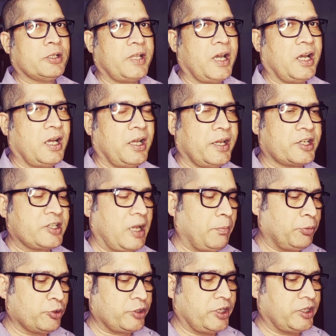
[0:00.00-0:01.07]
The
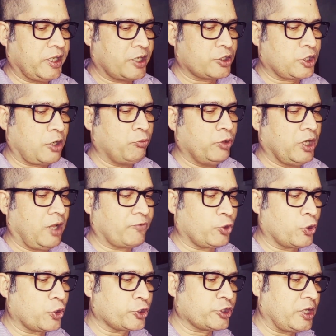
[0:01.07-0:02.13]
example sentence will, of
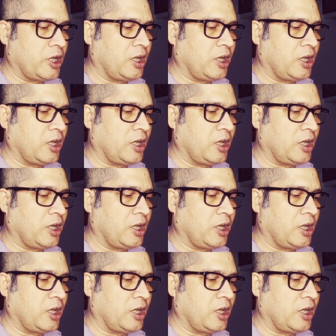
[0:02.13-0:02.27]
course,